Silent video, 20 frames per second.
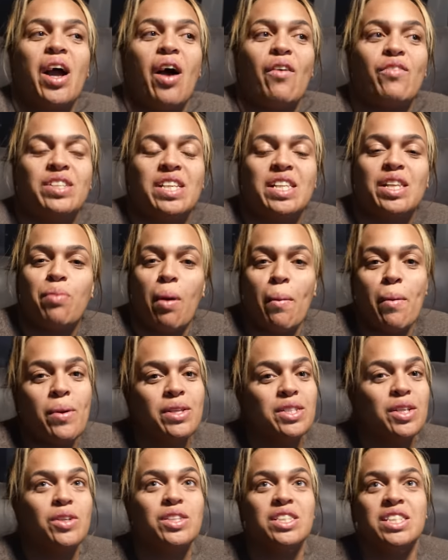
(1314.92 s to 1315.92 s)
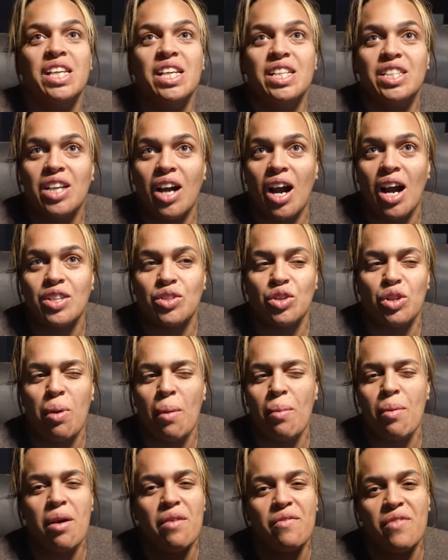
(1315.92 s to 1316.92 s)
obviously they probably went to go to TGI's, or they
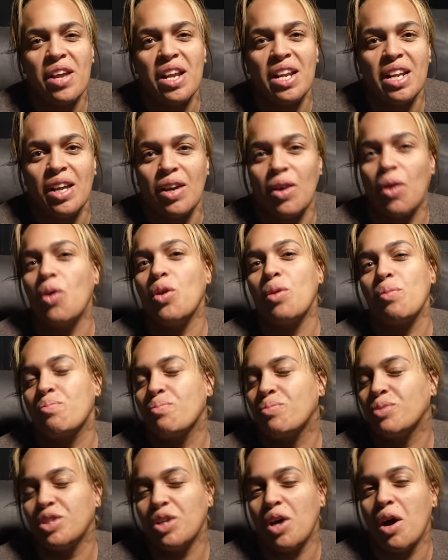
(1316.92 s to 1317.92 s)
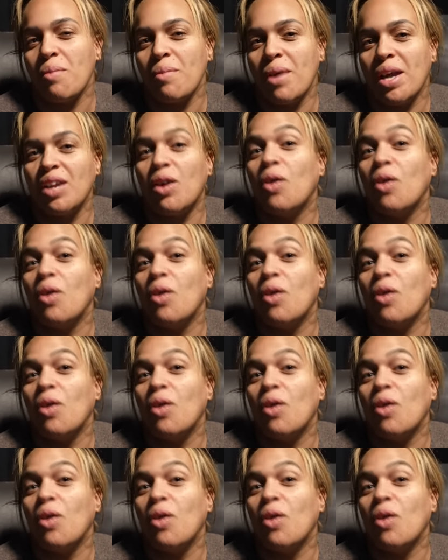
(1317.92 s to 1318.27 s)
probably weren't feeling it, or do you know what I mean?